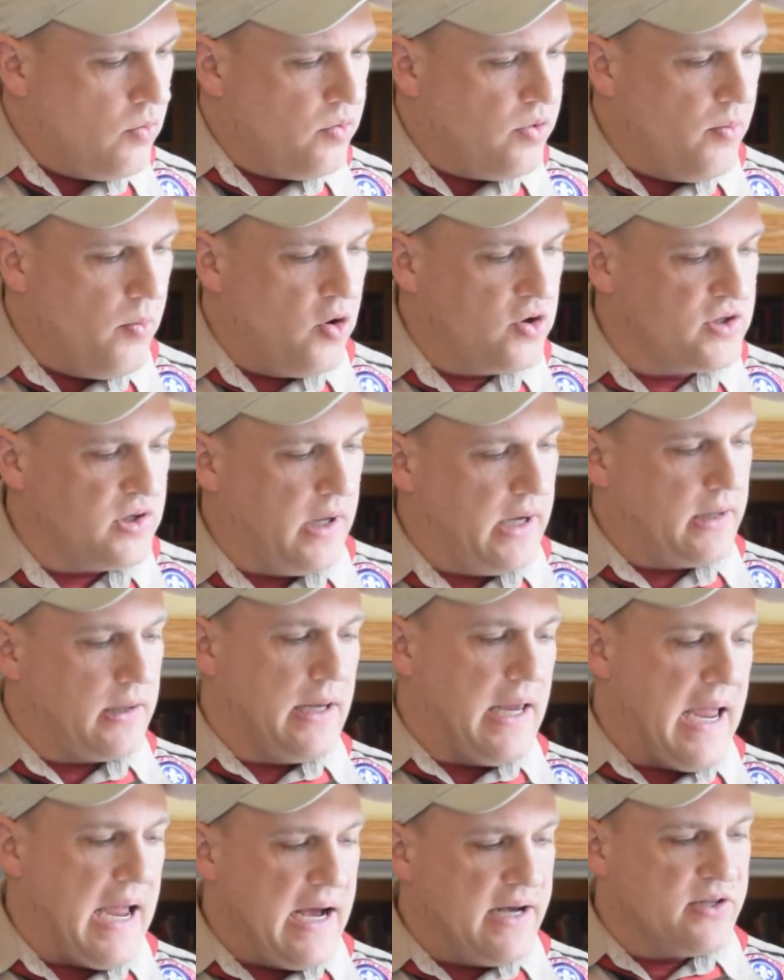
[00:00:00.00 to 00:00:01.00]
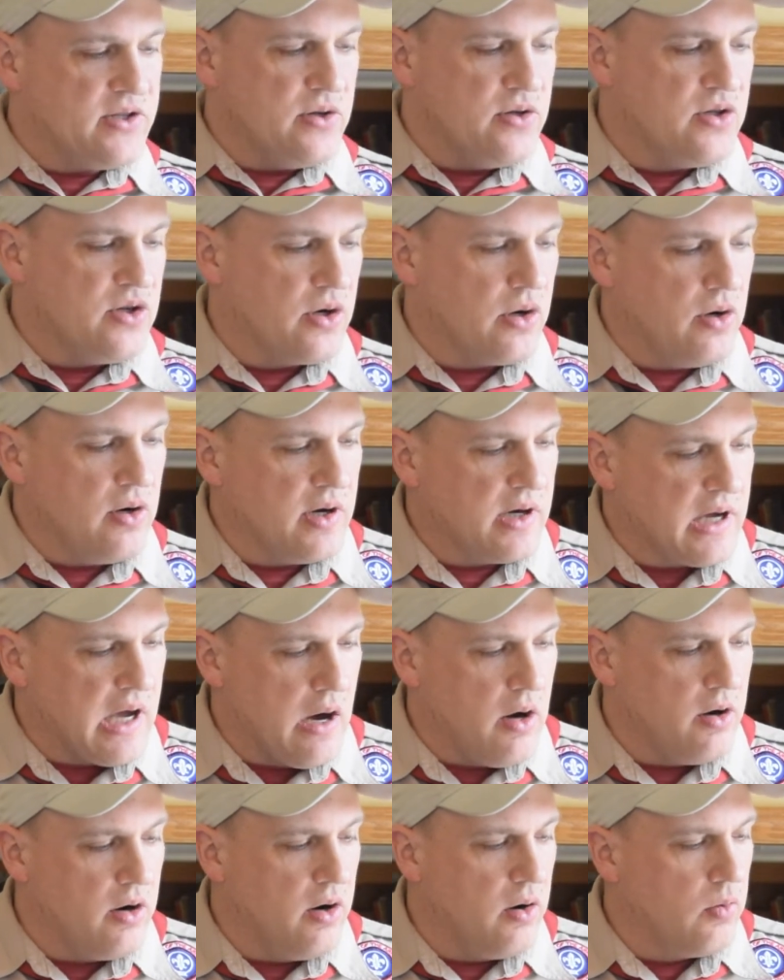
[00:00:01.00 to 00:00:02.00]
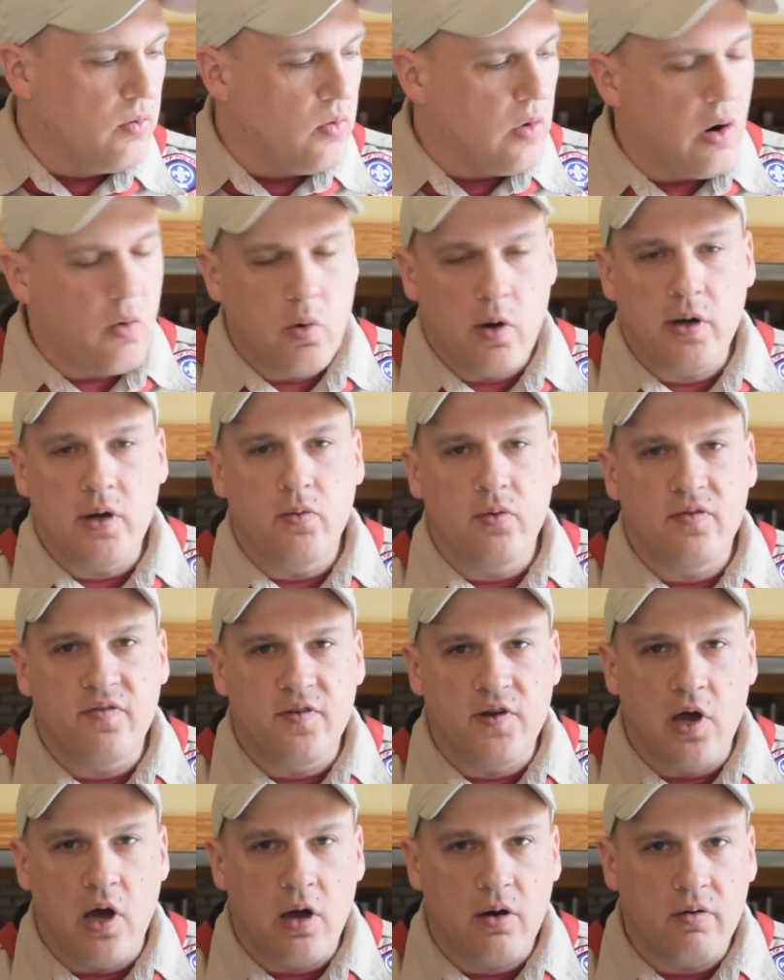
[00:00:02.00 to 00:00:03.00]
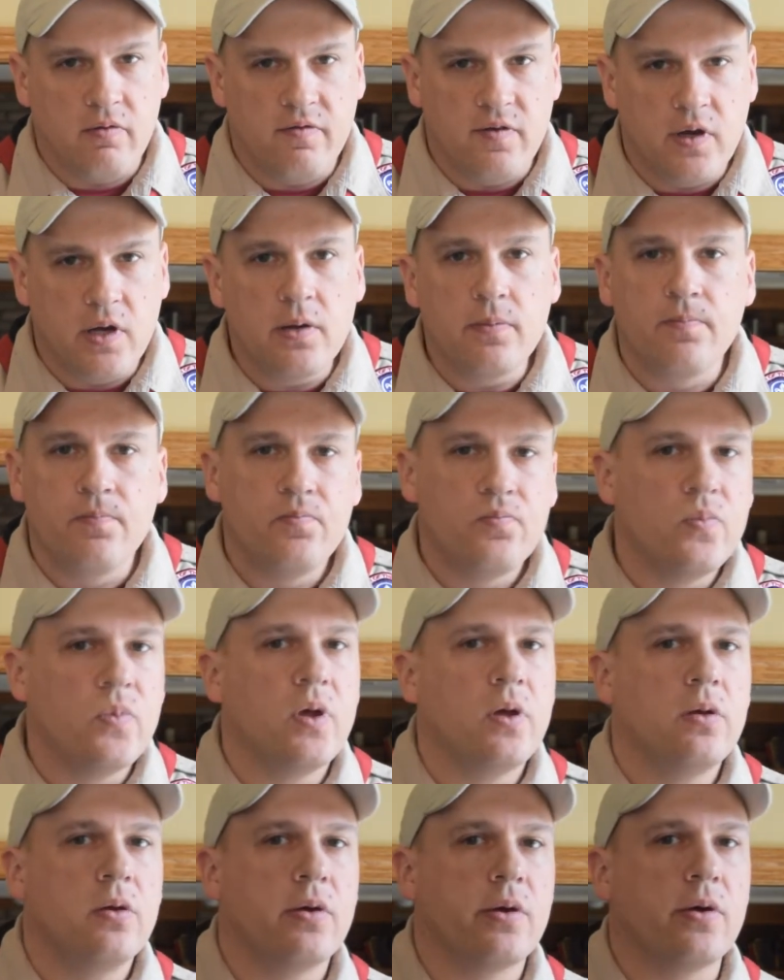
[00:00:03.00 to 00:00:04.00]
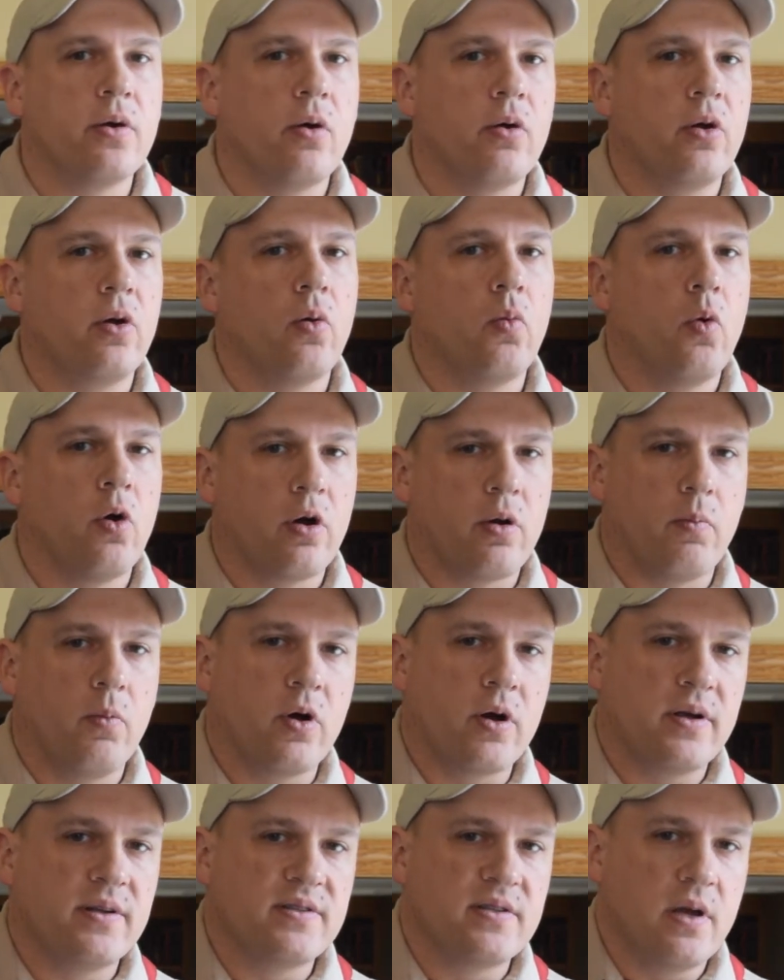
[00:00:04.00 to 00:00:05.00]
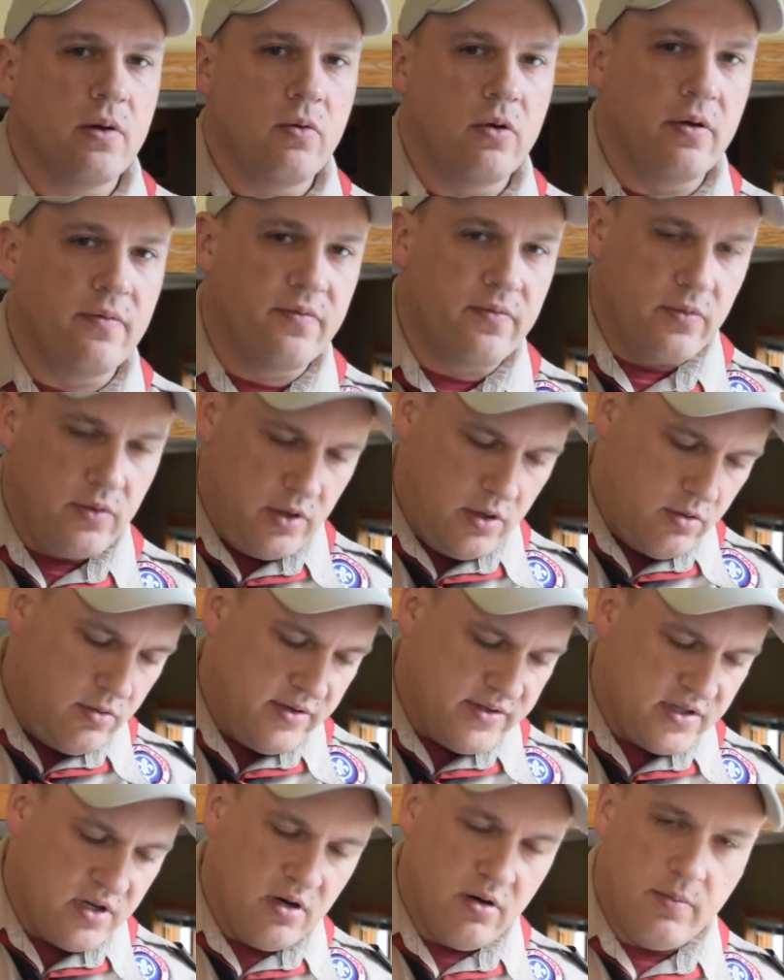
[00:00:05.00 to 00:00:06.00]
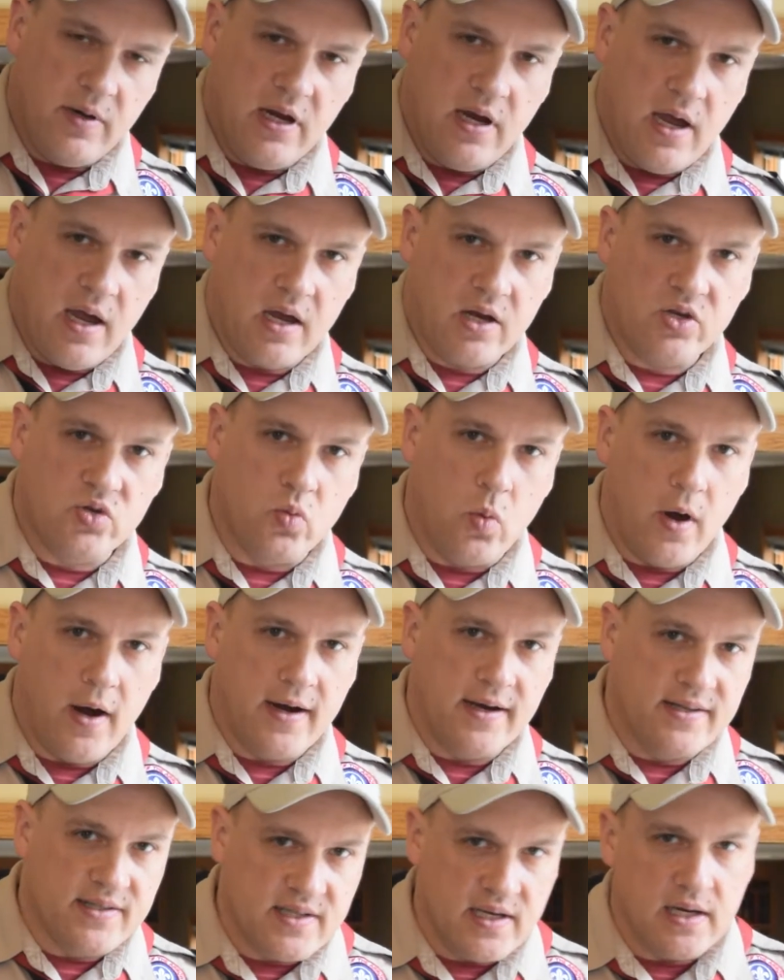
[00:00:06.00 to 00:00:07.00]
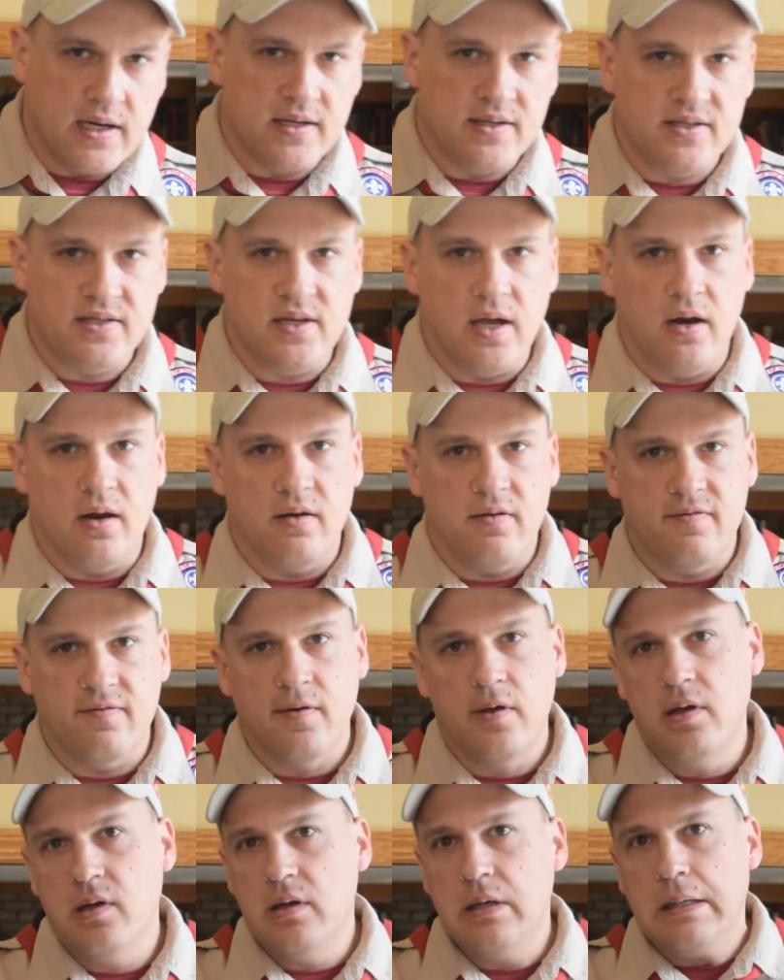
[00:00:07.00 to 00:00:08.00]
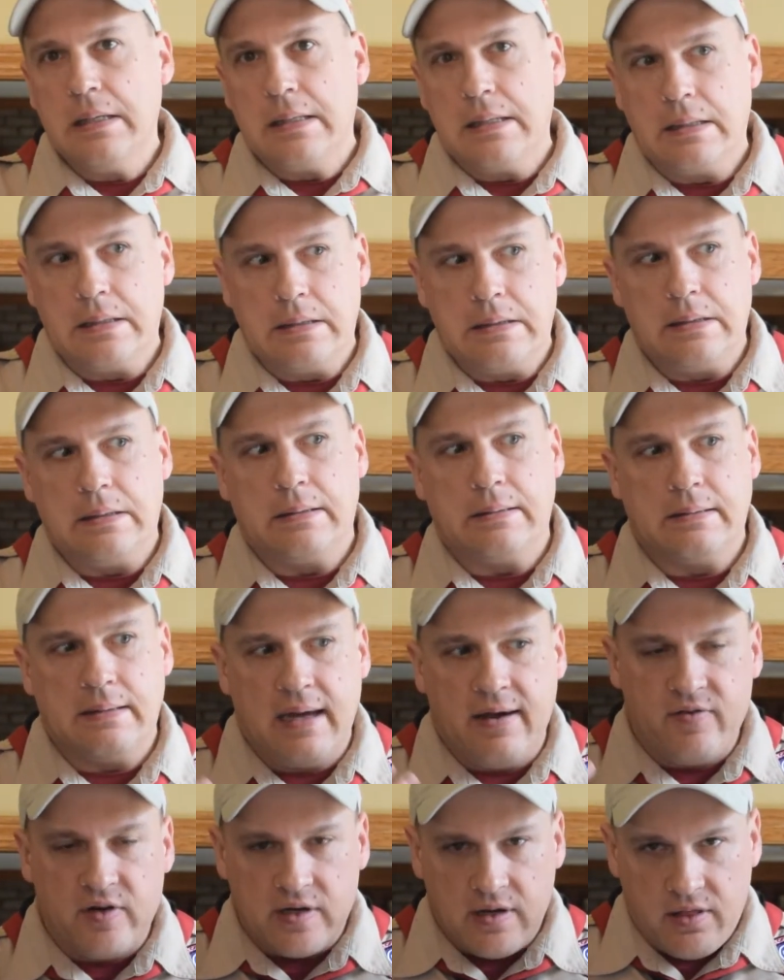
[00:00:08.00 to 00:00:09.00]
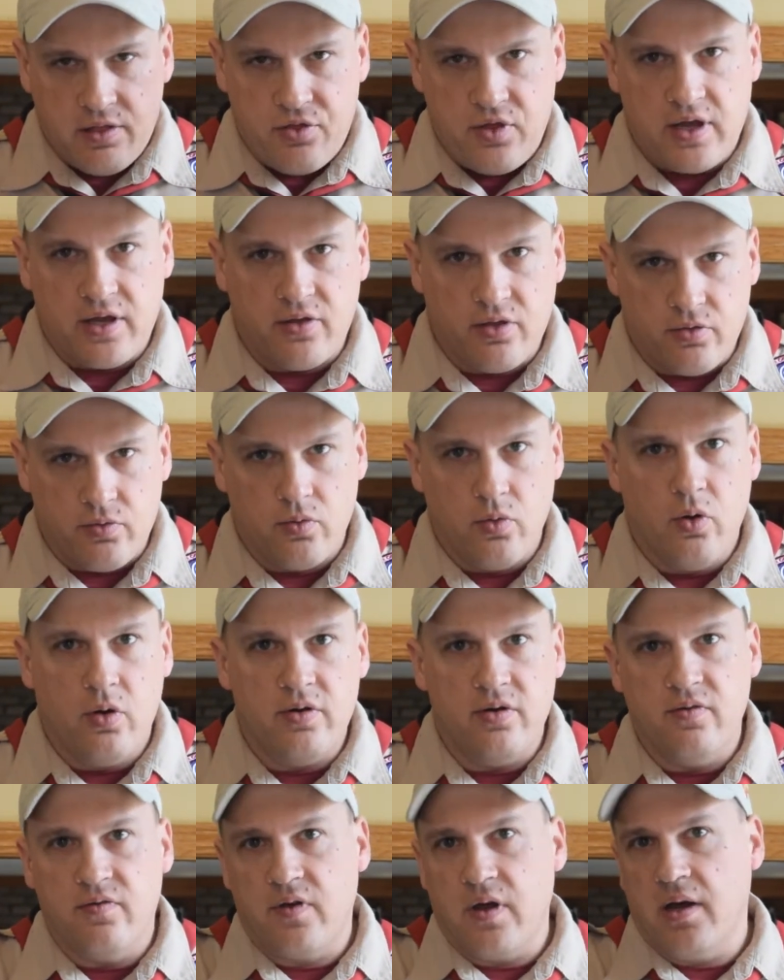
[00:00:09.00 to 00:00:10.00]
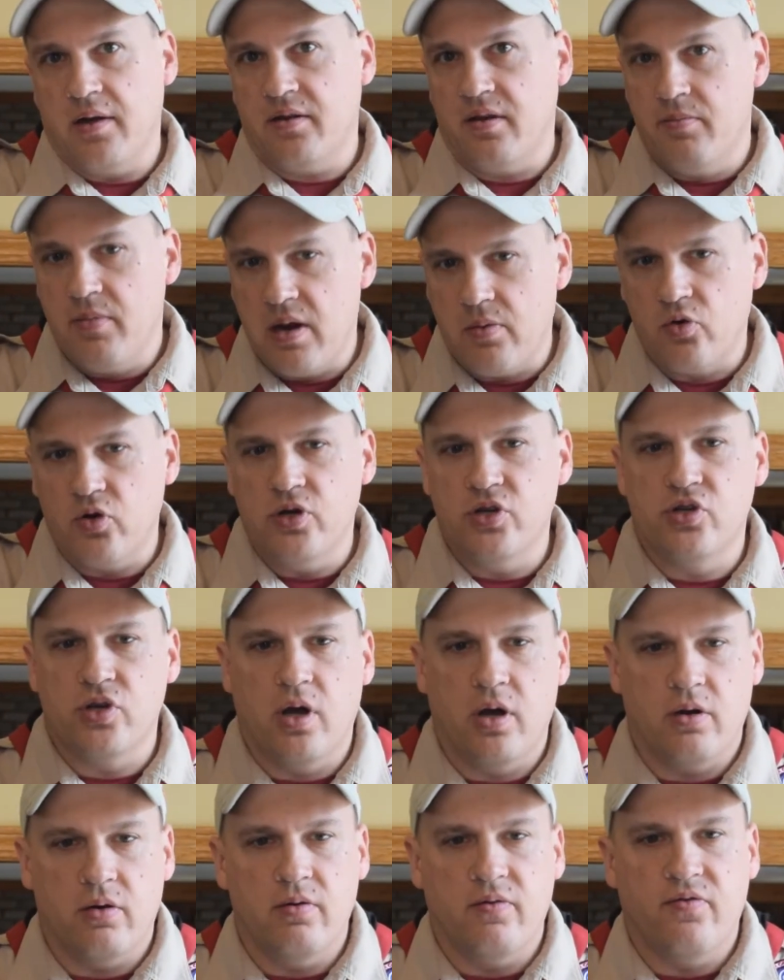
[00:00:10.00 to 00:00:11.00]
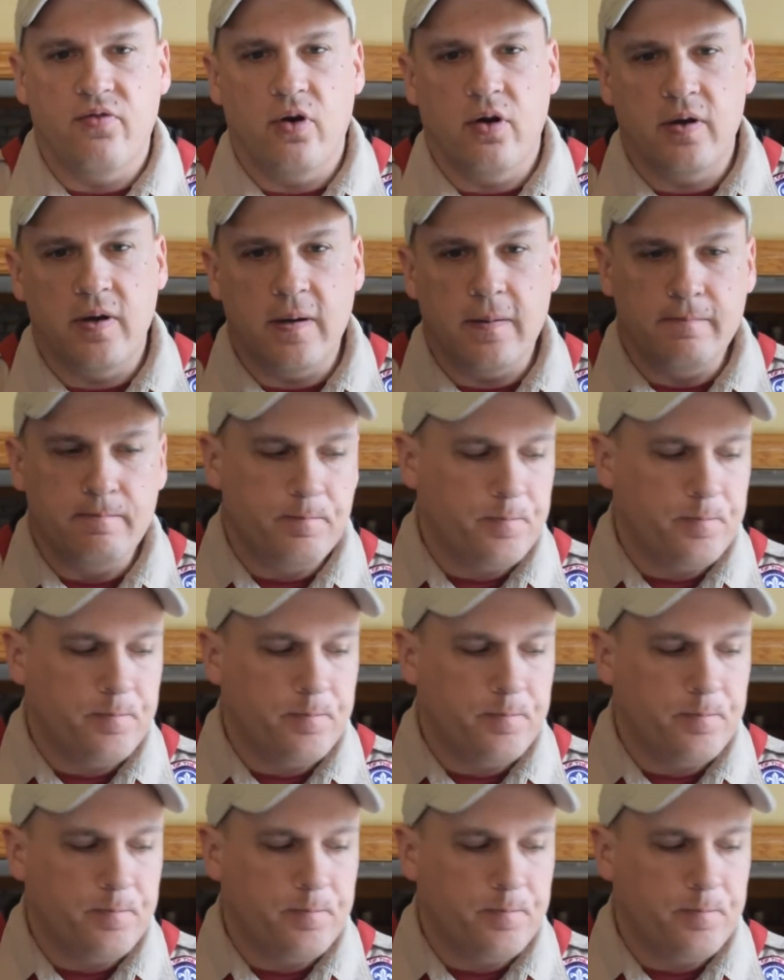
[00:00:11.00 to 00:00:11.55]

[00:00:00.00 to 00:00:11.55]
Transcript: most likely hazards you're going to encounter while working with photography. You can go to your workbook and say, well, you know, it's going to be X, Y, and Z. Instead of, you know, having to think through it, you've got the memory jogger in front of you.